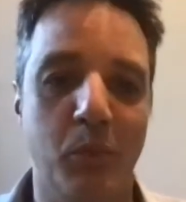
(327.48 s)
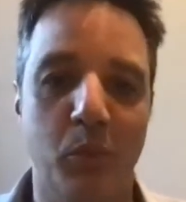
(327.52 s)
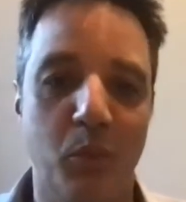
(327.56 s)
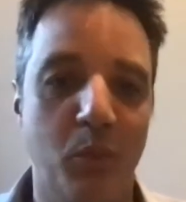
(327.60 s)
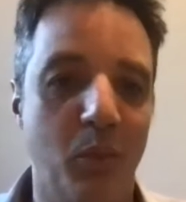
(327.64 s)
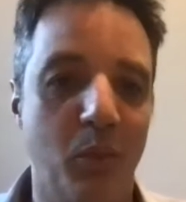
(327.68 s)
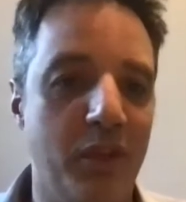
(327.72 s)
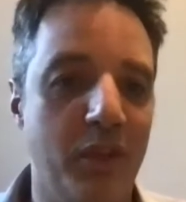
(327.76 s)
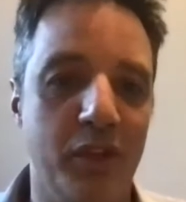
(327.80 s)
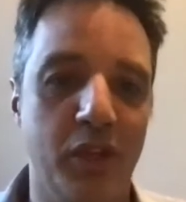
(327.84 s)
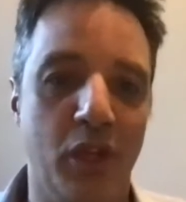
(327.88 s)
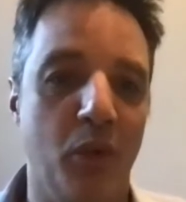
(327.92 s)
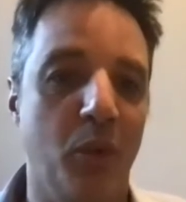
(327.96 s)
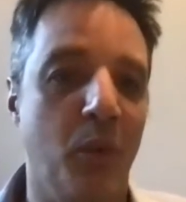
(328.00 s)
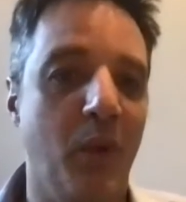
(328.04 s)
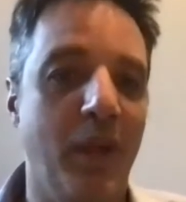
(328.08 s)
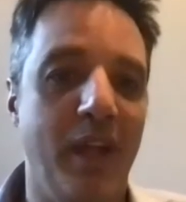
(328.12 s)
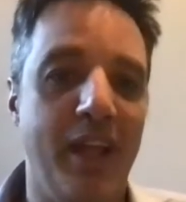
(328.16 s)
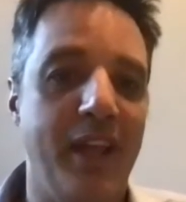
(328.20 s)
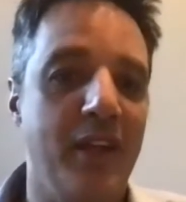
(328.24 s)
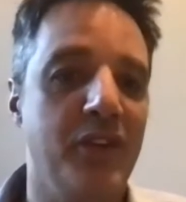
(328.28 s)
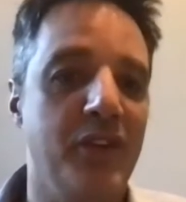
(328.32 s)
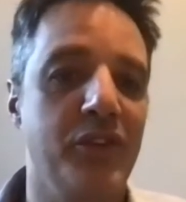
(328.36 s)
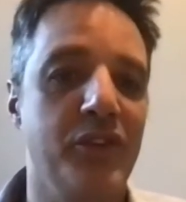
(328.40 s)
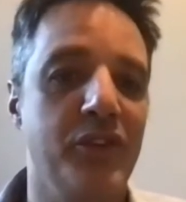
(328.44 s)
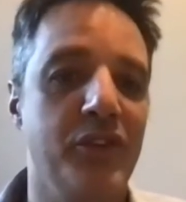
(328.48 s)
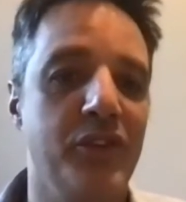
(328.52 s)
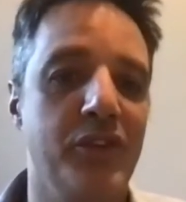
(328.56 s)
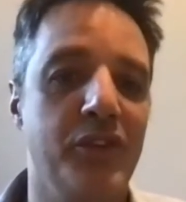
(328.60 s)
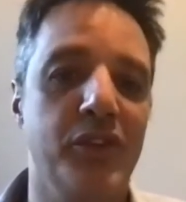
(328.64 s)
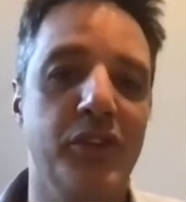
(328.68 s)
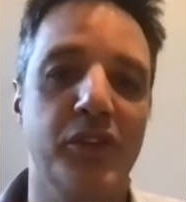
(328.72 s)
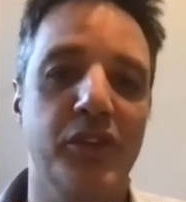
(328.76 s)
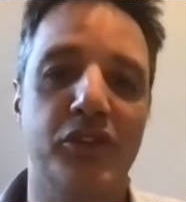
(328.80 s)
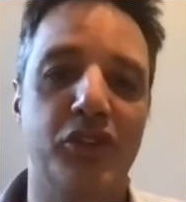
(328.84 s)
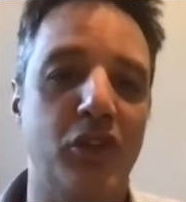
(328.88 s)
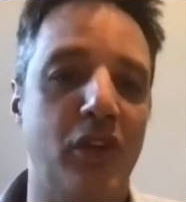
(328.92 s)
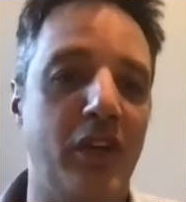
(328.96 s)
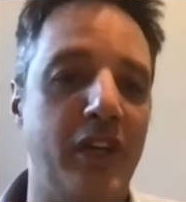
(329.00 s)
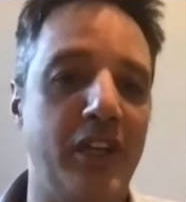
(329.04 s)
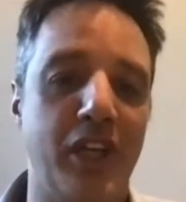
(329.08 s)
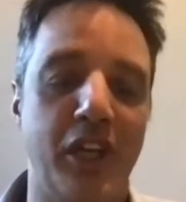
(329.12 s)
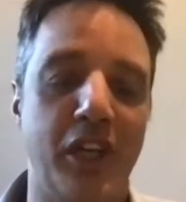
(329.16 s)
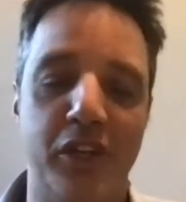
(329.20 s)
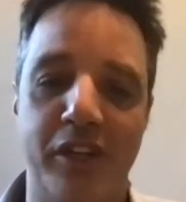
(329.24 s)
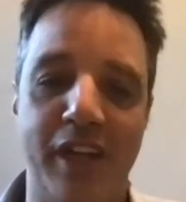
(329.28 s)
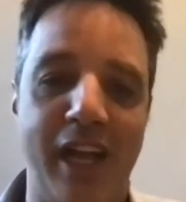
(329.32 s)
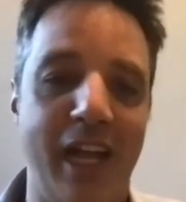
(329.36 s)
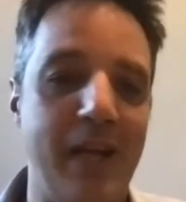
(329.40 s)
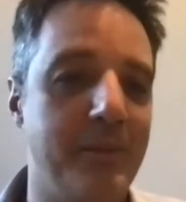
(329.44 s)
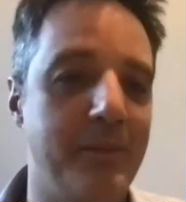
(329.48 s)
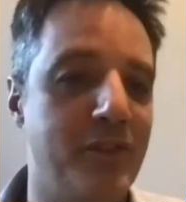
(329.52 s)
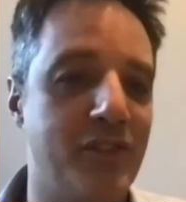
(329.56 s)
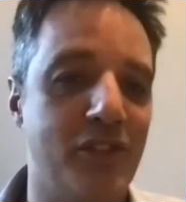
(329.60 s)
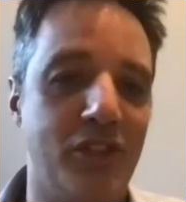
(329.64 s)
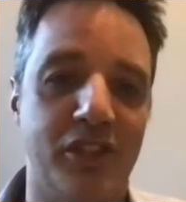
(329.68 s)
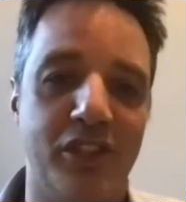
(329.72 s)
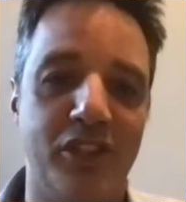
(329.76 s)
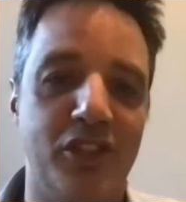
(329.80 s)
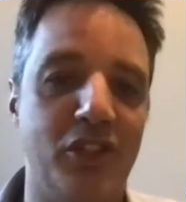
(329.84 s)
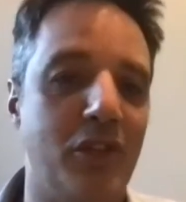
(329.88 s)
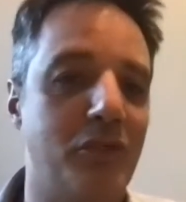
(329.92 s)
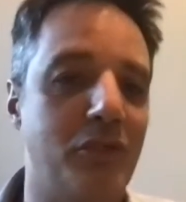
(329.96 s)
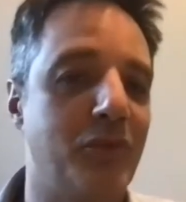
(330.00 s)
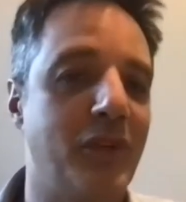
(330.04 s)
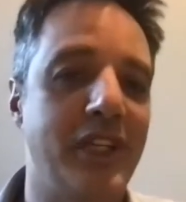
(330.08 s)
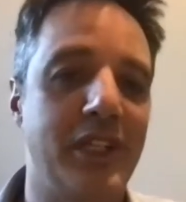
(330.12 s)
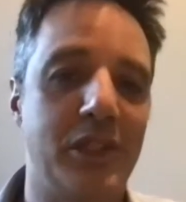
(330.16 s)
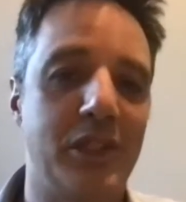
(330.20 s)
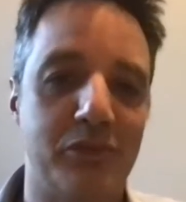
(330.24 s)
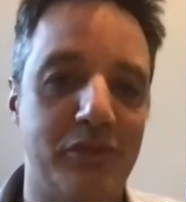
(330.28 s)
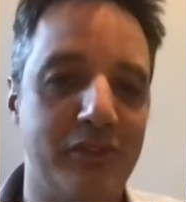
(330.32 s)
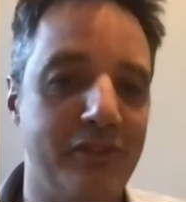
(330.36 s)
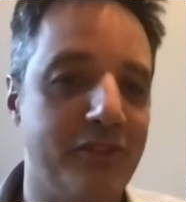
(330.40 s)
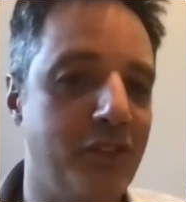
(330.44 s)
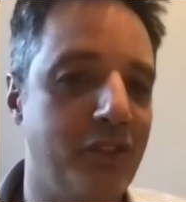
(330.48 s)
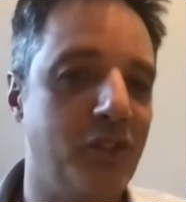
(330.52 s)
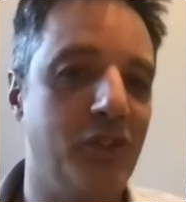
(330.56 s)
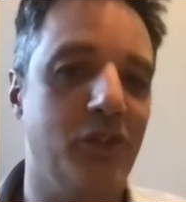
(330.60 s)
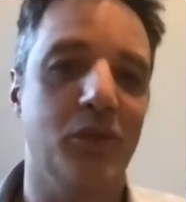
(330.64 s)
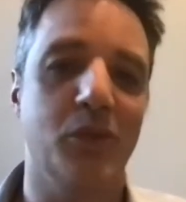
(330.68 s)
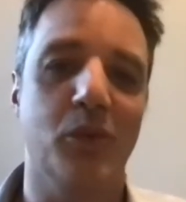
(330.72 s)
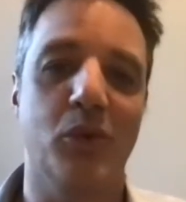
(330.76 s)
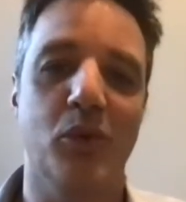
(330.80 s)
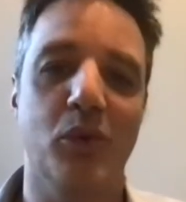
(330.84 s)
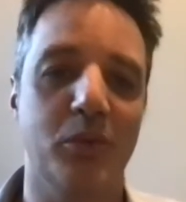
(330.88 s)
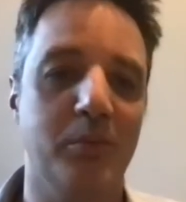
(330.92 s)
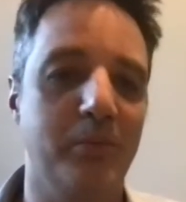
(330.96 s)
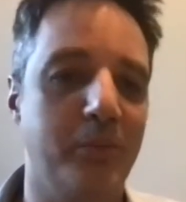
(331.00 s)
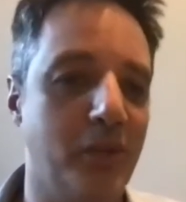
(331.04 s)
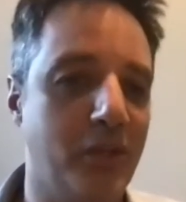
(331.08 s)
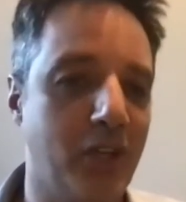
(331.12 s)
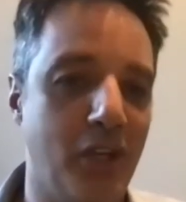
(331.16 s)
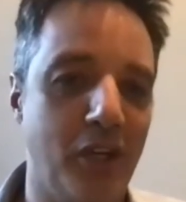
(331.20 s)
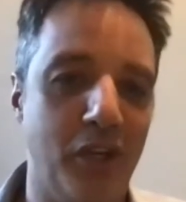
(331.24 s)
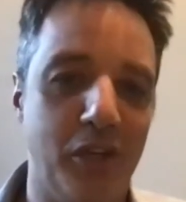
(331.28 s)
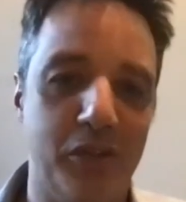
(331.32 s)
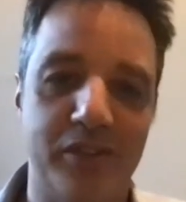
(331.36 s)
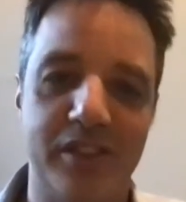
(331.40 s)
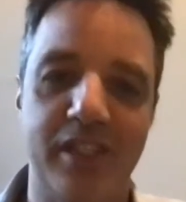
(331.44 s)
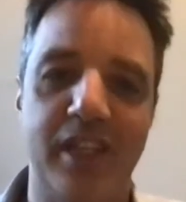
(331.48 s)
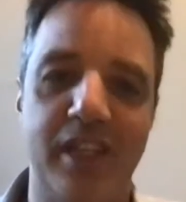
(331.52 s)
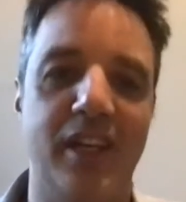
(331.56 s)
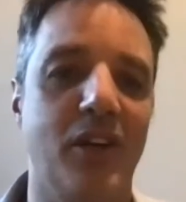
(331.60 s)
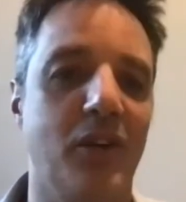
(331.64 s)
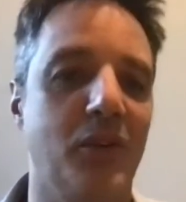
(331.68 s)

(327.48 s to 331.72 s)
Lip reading: You know, you try and go to Amazon and not read a review or book a hotel.